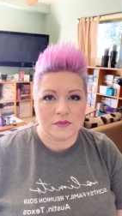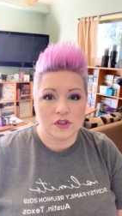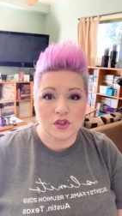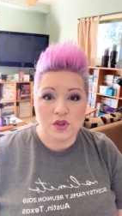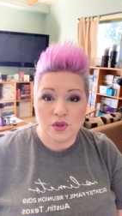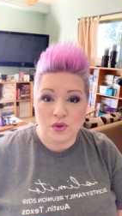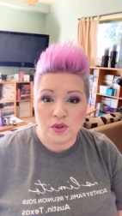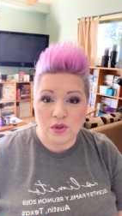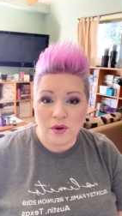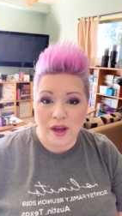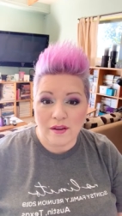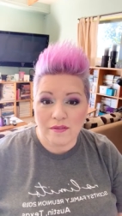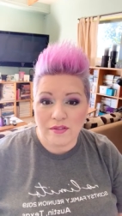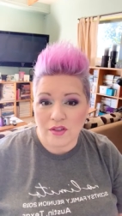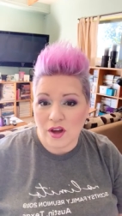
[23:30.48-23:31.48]
Do you
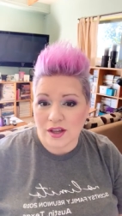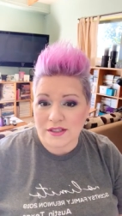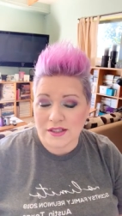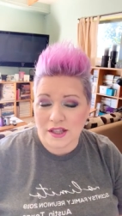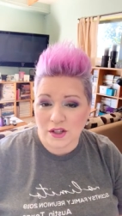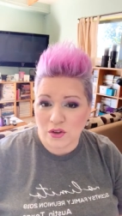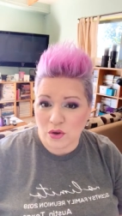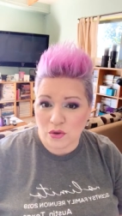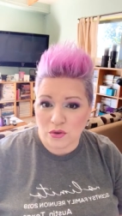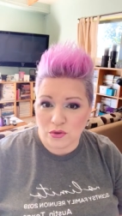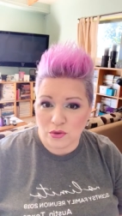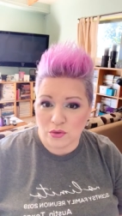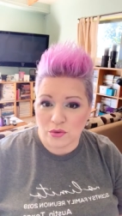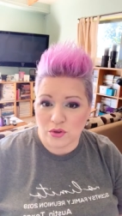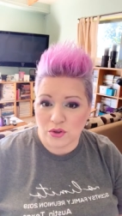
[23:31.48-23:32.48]
have thoughts that go
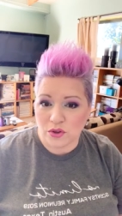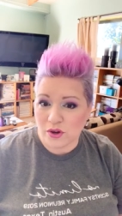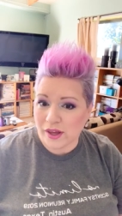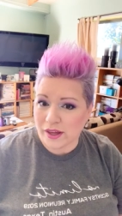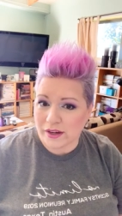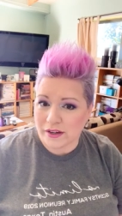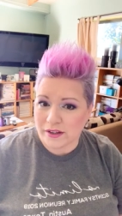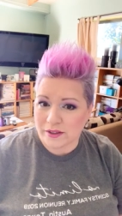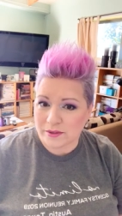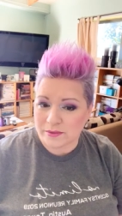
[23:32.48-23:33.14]
through your head